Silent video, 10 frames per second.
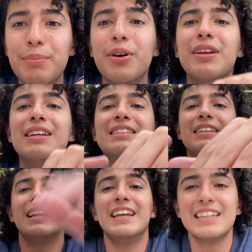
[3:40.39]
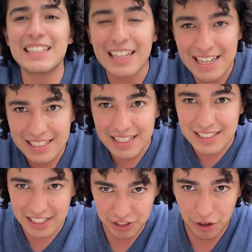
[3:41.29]
but it is less than
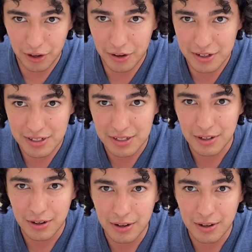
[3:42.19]
$10,